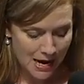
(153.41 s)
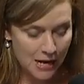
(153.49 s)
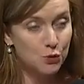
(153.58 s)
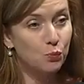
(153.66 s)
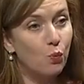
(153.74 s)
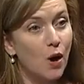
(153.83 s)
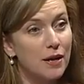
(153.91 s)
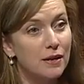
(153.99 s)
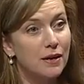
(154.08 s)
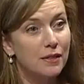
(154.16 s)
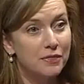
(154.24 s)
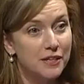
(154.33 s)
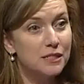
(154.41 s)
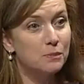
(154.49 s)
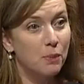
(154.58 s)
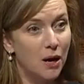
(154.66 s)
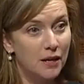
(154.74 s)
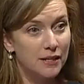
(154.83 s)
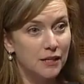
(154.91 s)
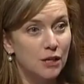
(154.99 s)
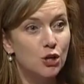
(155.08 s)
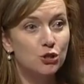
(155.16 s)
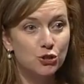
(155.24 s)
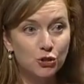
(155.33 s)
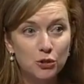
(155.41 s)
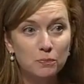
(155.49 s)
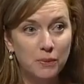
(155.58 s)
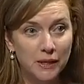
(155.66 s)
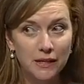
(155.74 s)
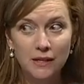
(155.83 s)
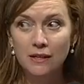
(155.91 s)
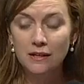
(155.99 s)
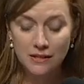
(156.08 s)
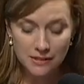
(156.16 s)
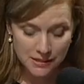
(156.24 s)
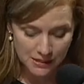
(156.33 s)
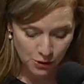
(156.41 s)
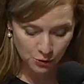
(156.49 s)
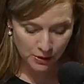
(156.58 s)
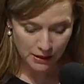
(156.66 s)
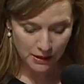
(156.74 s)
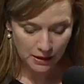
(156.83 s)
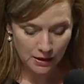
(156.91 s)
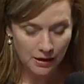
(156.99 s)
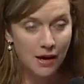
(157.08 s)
is what this body should be considering.